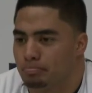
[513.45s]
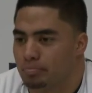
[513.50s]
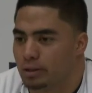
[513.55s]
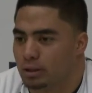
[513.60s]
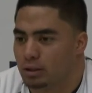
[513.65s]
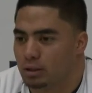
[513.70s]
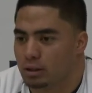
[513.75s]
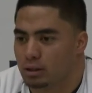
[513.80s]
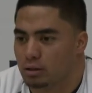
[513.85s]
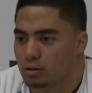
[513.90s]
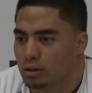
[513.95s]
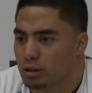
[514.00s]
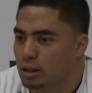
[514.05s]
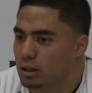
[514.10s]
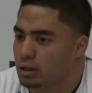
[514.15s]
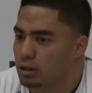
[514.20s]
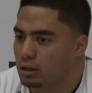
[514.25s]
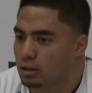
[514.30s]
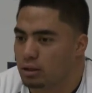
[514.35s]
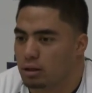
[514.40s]
And, you know,
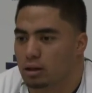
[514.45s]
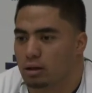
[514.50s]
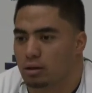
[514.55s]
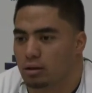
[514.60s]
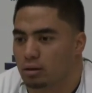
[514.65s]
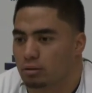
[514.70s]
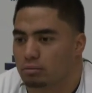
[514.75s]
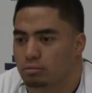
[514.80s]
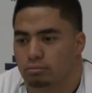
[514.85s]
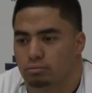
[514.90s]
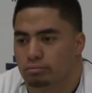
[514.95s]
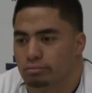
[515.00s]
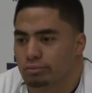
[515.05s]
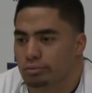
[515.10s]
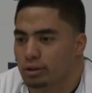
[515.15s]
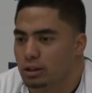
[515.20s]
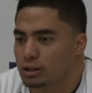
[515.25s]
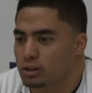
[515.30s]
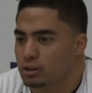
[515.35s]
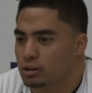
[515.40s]
they
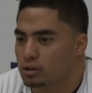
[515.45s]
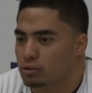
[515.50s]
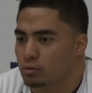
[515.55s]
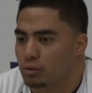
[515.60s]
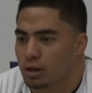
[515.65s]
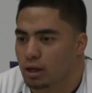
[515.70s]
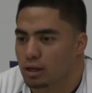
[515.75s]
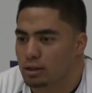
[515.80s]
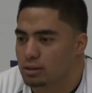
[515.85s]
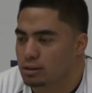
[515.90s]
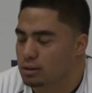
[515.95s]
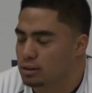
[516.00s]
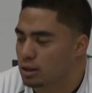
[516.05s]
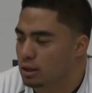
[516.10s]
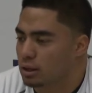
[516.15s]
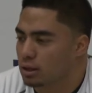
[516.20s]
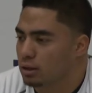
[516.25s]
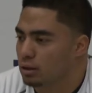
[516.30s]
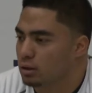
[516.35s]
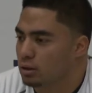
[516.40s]
listened to what I had to
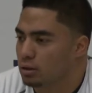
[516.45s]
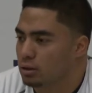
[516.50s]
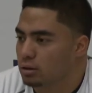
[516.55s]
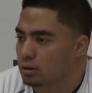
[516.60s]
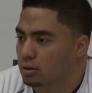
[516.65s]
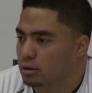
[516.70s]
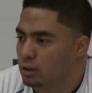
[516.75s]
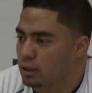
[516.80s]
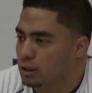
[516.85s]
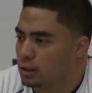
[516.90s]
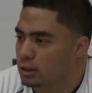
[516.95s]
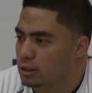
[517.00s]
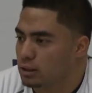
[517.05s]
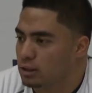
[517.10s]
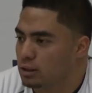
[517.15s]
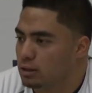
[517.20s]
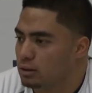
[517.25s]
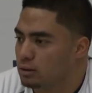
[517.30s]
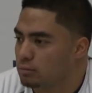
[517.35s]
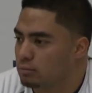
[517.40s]
say. And
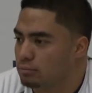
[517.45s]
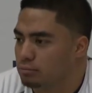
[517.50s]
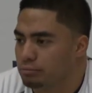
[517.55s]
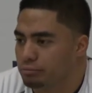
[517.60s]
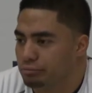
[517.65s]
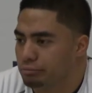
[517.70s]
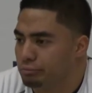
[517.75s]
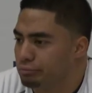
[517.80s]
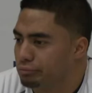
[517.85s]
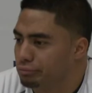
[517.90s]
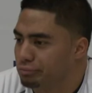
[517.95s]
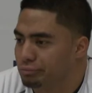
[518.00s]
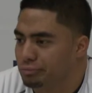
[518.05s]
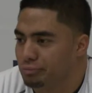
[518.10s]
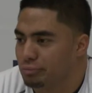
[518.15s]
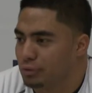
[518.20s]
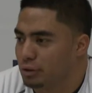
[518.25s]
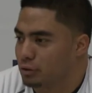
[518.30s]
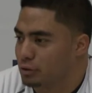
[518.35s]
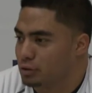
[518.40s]

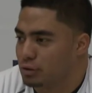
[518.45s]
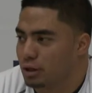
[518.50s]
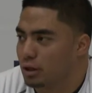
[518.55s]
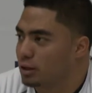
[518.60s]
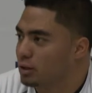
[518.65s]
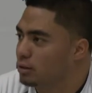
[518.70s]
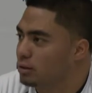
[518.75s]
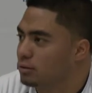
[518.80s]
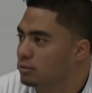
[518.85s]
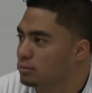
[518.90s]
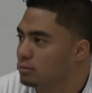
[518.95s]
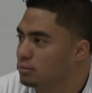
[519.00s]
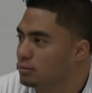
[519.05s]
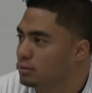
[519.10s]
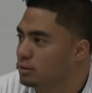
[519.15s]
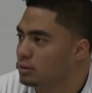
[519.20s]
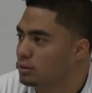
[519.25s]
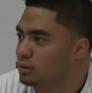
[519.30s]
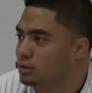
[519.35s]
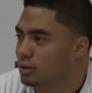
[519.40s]
it was done.
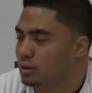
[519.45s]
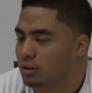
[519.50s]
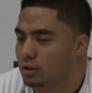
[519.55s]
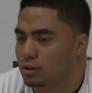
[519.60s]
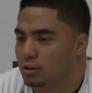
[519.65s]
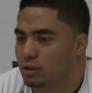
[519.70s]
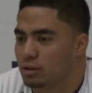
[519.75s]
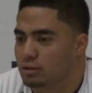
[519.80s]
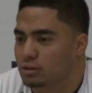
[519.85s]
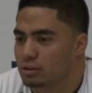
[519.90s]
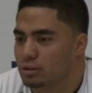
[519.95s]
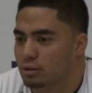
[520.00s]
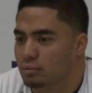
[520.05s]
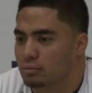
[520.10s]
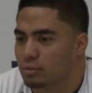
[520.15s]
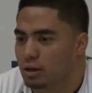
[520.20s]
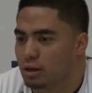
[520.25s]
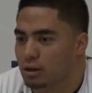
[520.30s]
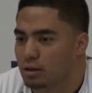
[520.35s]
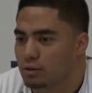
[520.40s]
And so, you know, it was
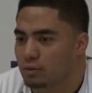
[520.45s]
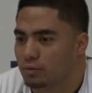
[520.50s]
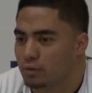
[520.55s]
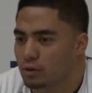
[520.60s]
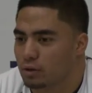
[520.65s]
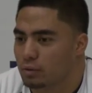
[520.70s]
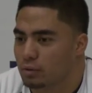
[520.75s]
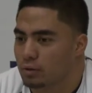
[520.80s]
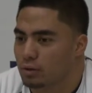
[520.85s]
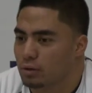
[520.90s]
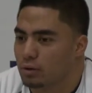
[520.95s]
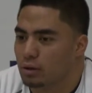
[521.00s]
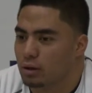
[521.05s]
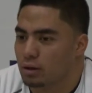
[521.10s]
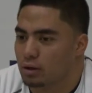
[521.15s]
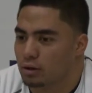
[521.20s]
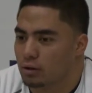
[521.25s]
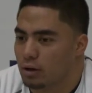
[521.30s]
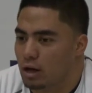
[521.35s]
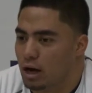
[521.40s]
something that I was very,
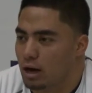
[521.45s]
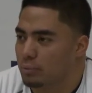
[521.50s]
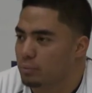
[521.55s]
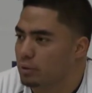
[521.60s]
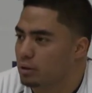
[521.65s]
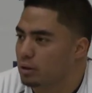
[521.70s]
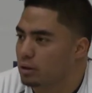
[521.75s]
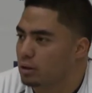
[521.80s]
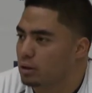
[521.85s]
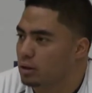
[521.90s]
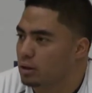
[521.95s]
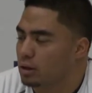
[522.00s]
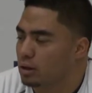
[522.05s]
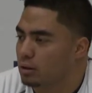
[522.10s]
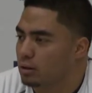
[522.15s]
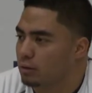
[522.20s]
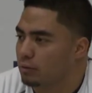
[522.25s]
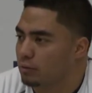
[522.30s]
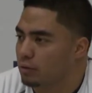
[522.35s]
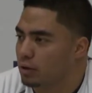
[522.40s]
you know, happy.
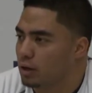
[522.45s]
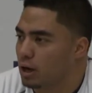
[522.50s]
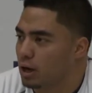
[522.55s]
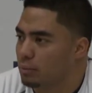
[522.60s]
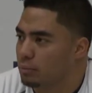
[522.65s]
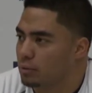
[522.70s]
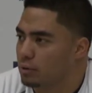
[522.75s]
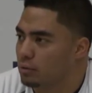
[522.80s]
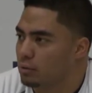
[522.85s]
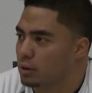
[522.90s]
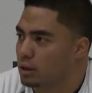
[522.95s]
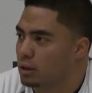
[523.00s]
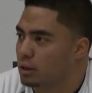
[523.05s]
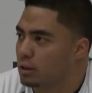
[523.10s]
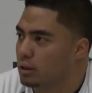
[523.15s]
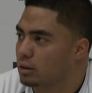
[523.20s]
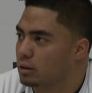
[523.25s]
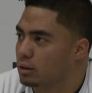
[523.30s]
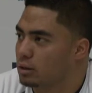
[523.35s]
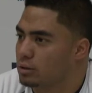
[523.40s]
I'm very happy the way
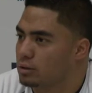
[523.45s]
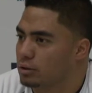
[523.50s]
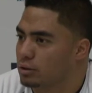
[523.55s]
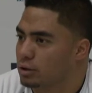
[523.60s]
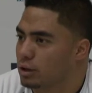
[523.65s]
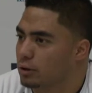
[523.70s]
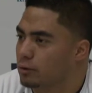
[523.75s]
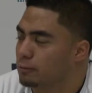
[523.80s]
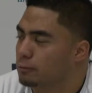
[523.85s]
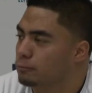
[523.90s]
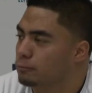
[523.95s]
it turned out.